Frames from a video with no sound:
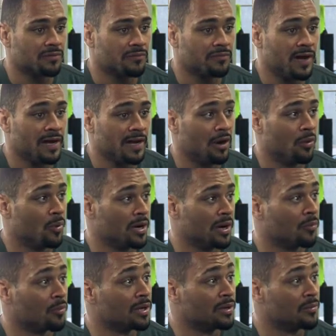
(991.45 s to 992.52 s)
find out what I
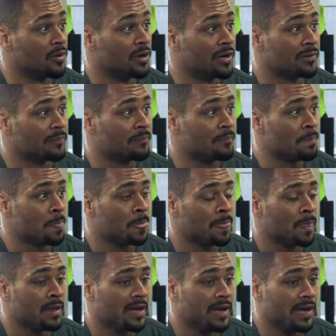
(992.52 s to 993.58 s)
really want.
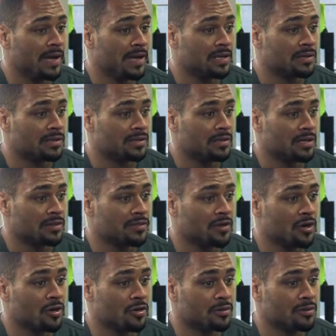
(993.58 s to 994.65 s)
And the
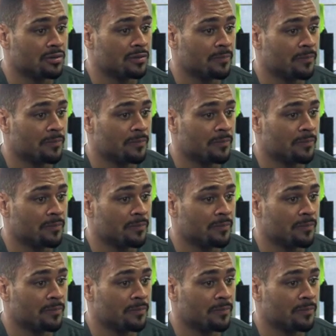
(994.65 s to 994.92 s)
third